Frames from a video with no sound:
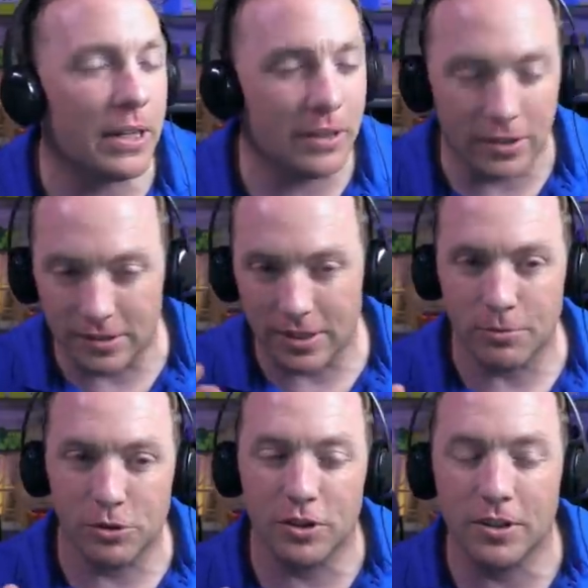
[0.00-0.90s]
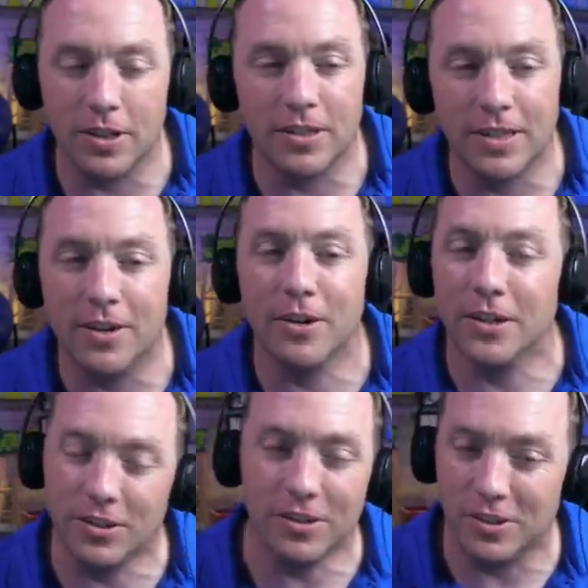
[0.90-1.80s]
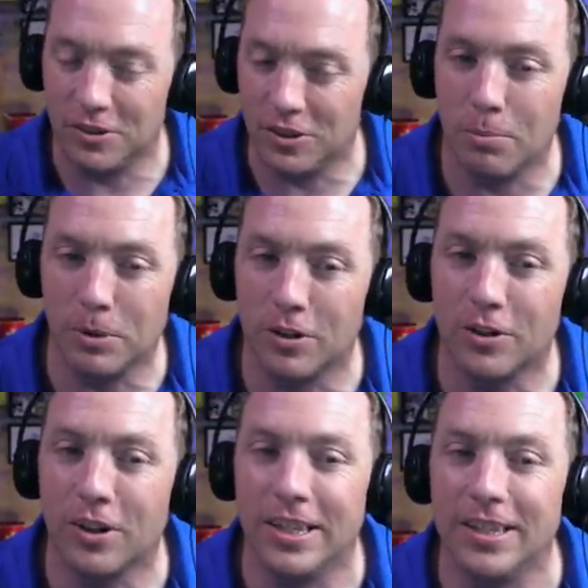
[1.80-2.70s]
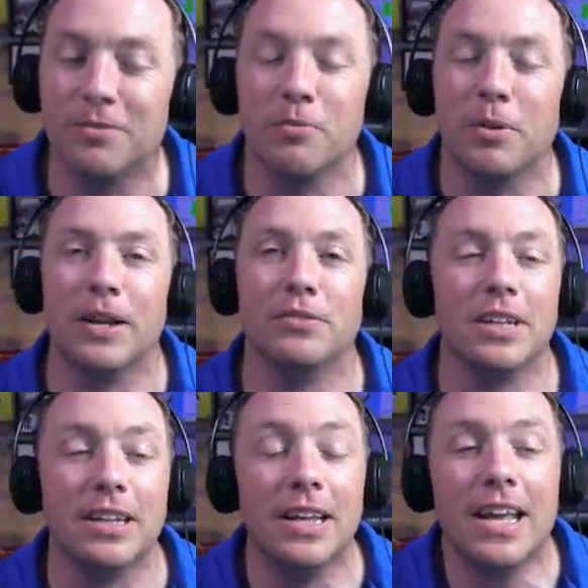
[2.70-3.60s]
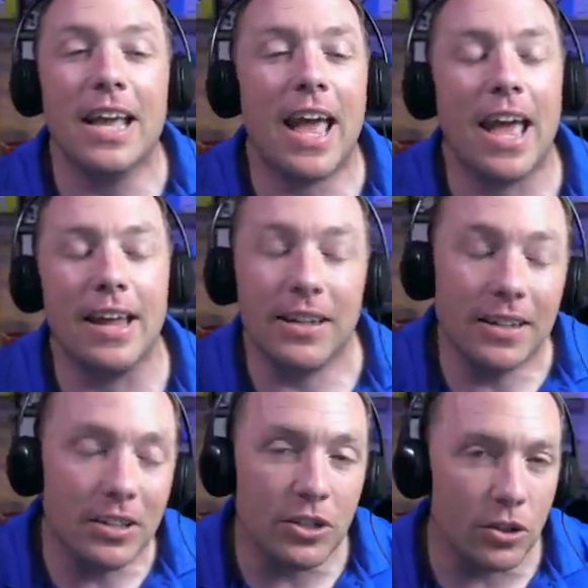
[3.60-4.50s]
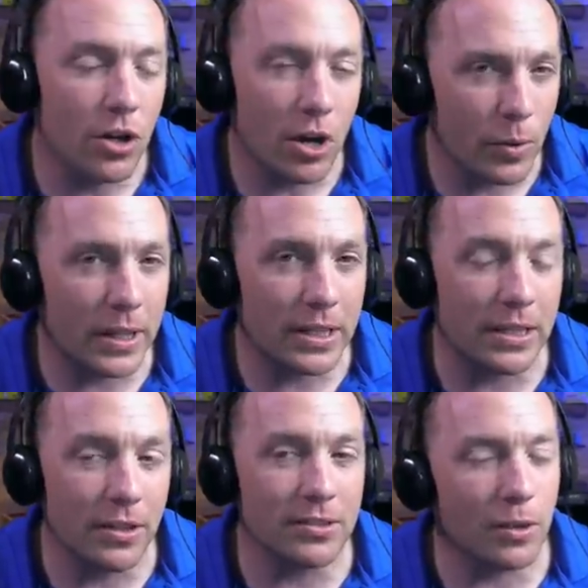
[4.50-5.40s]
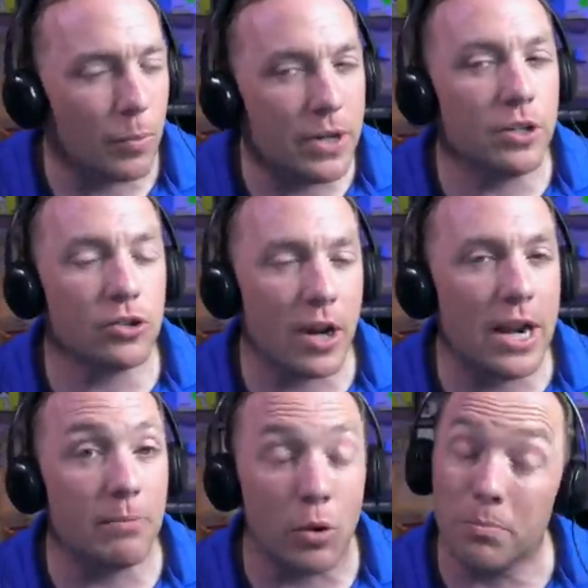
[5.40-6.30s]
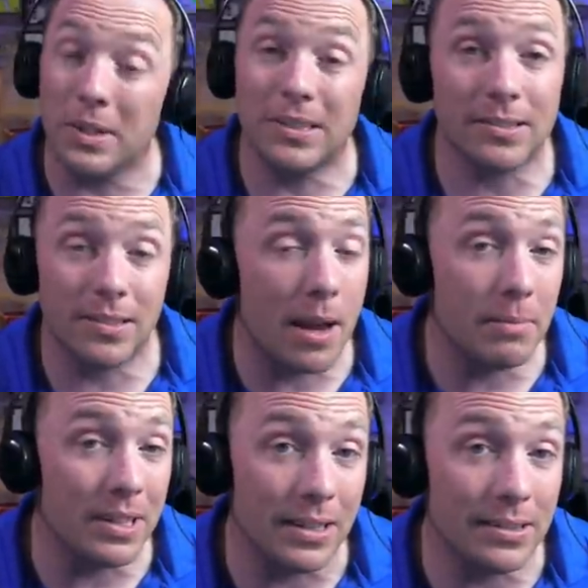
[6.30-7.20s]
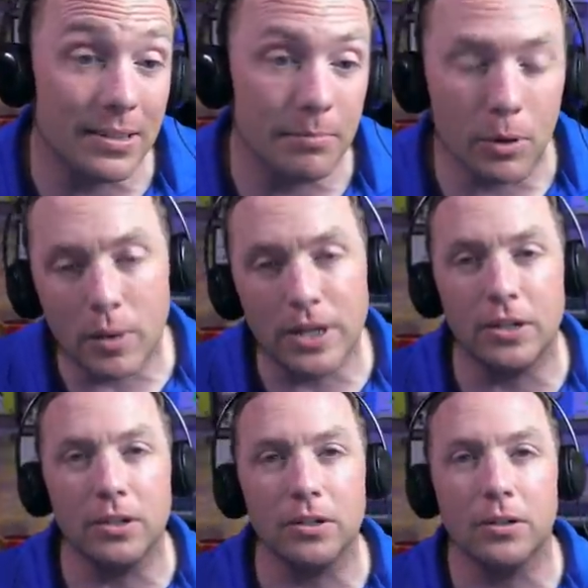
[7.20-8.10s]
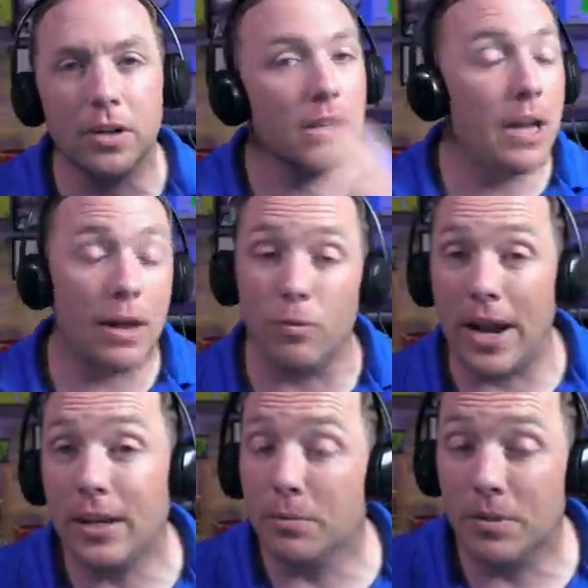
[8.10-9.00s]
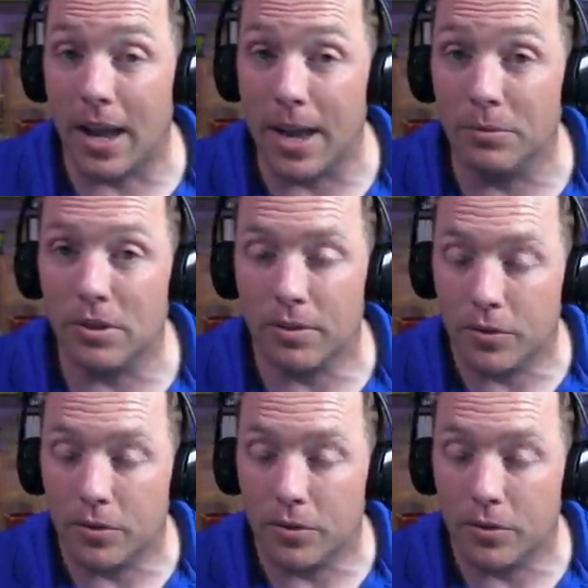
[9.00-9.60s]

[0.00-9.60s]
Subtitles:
learns, and I'm sure that Kira, she's a sharp little cookie from what I've seen. And your dog quickly learns that when you're in training mode, it means it's time to listen. But when you're at random times, right, if